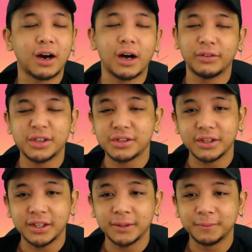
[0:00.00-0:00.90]

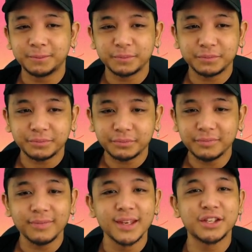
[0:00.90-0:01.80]
Obviously,
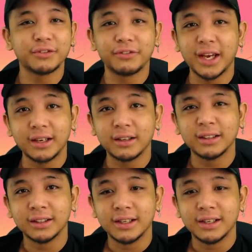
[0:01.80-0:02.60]
it's fake.